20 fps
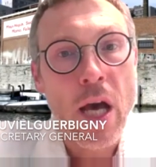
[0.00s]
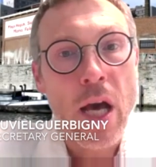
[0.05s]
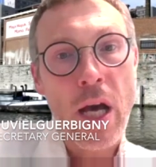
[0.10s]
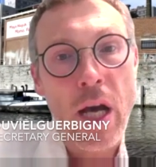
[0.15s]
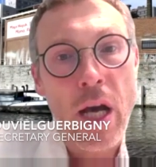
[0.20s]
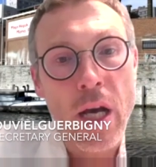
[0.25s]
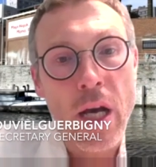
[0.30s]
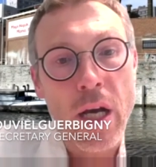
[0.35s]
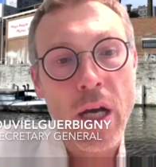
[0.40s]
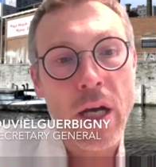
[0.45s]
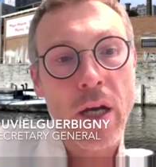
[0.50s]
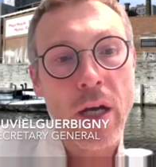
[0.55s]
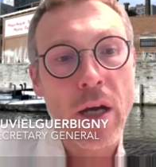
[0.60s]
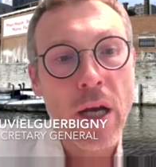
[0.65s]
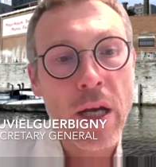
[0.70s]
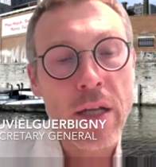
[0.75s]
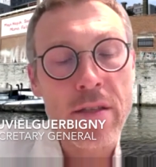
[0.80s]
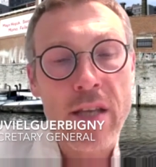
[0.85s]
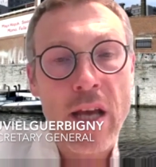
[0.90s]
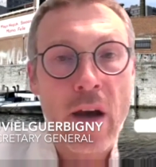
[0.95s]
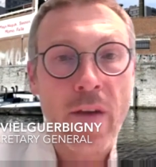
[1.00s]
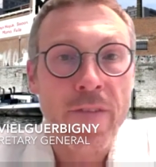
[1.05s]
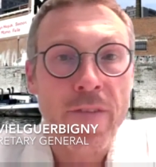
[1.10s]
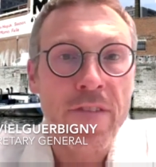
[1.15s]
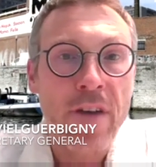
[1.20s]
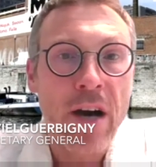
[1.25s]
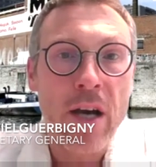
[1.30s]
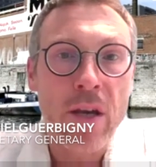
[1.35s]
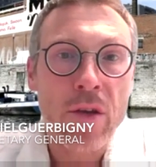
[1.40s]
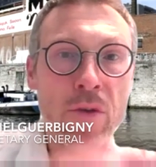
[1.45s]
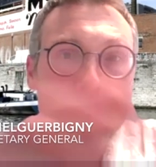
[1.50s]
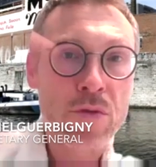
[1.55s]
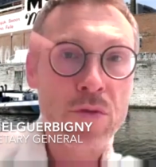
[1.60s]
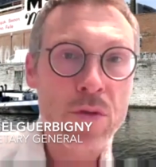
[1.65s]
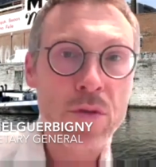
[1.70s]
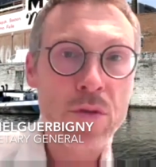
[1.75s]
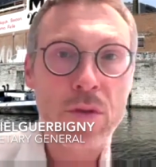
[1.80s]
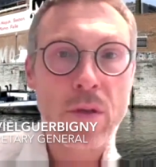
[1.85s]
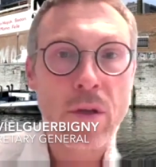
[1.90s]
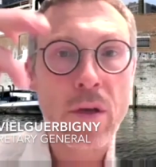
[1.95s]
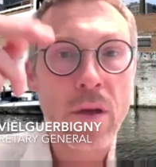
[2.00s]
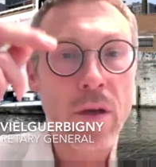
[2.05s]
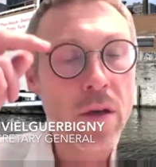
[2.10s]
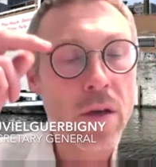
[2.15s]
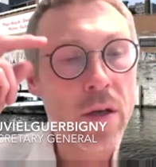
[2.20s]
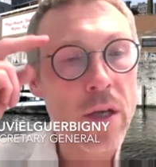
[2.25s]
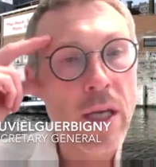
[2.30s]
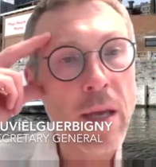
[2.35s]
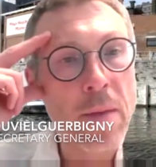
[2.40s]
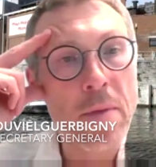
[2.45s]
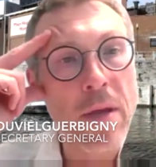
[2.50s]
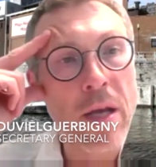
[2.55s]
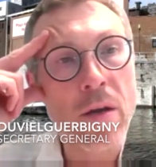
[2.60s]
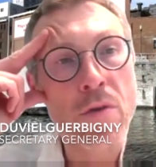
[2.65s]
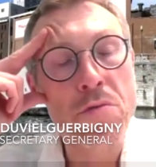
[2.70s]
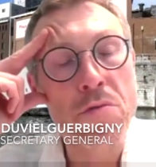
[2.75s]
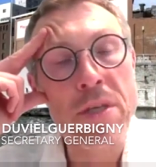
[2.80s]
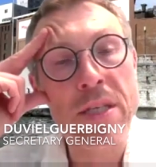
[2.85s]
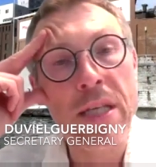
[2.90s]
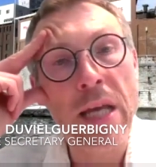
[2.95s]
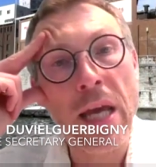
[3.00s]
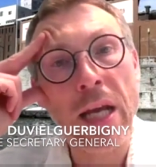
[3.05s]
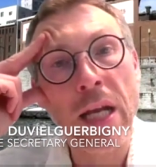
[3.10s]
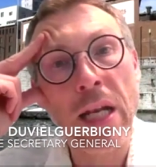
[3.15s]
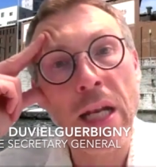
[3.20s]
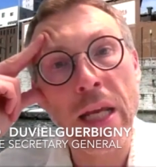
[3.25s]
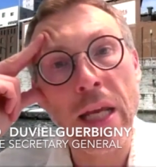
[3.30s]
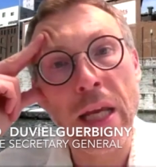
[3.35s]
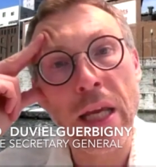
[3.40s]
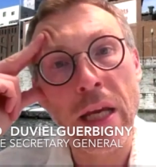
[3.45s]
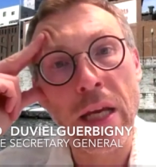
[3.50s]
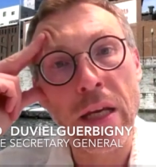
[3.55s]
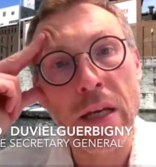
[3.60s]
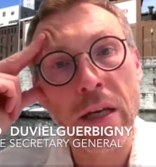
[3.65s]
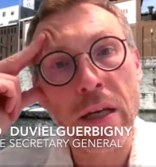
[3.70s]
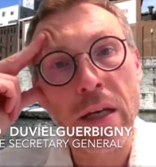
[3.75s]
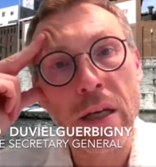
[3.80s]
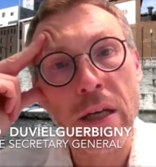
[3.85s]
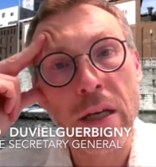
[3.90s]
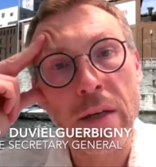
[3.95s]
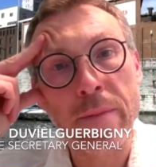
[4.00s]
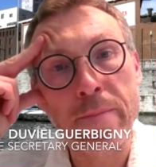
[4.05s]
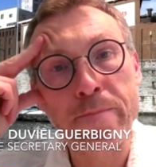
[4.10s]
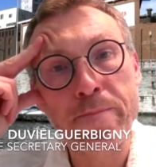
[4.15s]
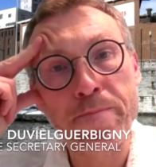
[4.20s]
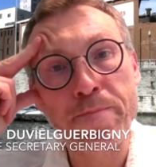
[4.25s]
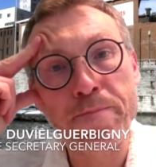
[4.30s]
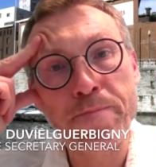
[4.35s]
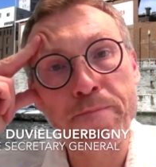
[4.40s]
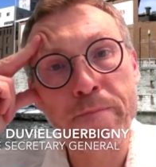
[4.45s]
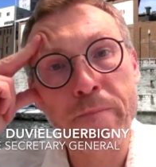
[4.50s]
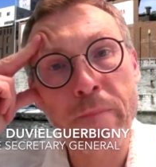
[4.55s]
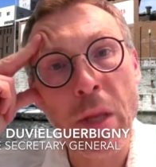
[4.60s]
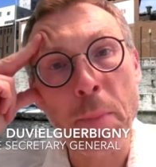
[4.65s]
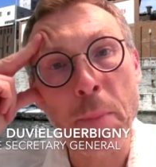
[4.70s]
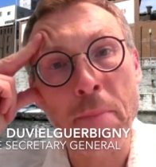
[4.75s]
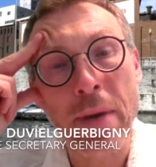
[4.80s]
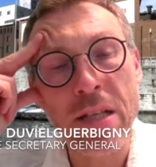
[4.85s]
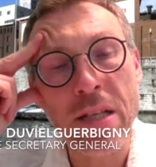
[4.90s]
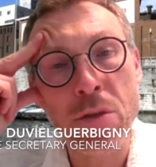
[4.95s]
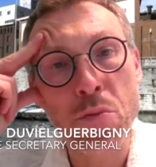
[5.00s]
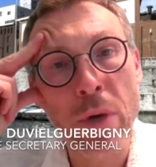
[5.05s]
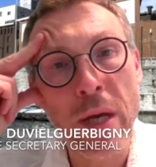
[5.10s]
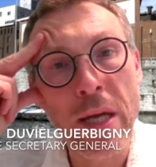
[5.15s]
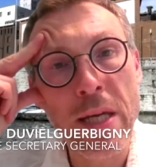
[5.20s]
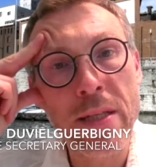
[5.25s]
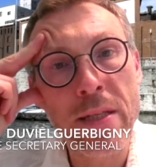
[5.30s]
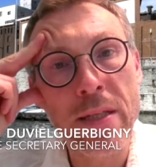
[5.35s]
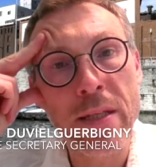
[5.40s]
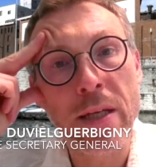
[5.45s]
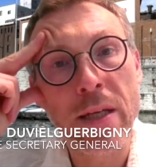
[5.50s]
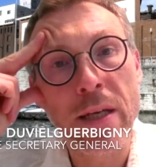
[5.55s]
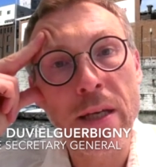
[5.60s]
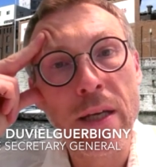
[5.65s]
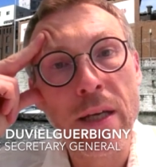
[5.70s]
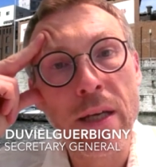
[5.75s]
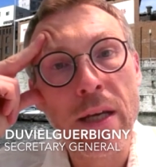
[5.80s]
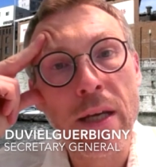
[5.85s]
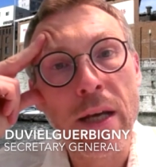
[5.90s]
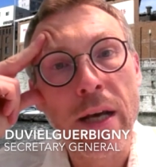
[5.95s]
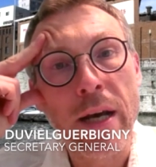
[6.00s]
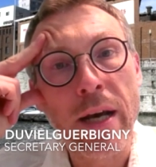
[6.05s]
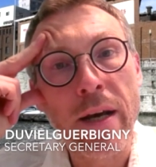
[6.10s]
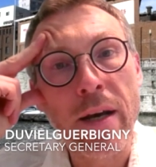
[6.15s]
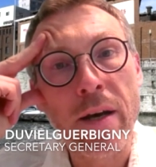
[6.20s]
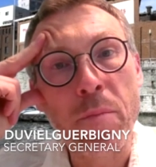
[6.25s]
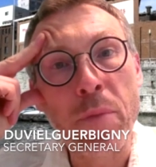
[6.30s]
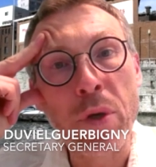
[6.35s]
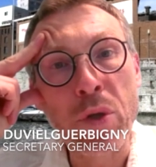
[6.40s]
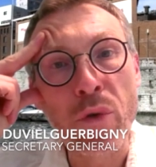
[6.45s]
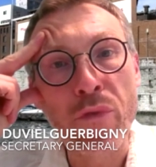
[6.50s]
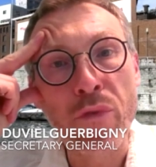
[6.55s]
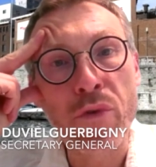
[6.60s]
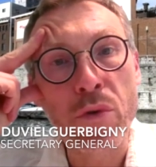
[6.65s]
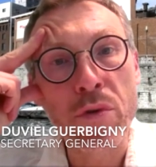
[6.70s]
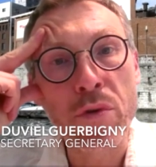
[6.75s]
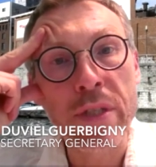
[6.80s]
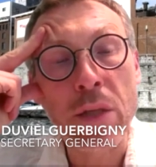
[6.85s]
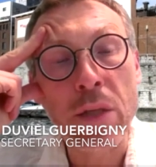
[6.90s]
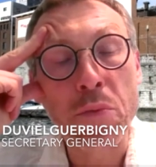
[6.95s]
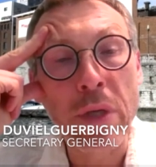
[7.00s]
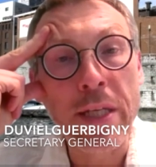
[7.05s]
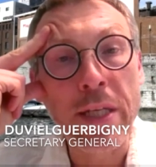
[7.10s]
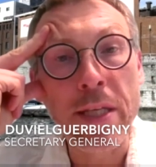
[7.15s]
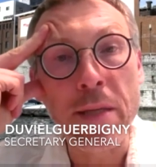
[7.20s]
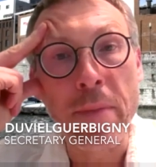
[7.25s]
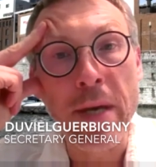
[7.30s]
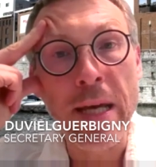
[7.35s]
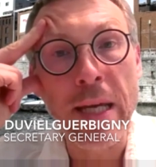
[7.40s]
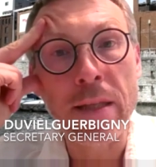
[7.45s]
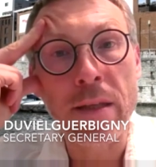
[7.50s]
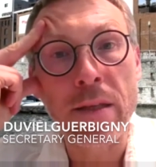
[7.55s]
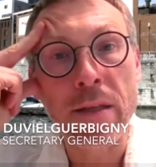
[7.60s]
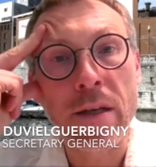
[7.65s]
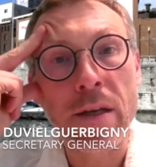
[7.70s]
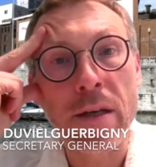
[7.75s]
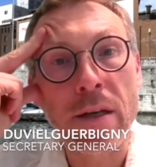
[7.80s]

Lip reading: And there are various chemical recycling pathways. But of course, that will demand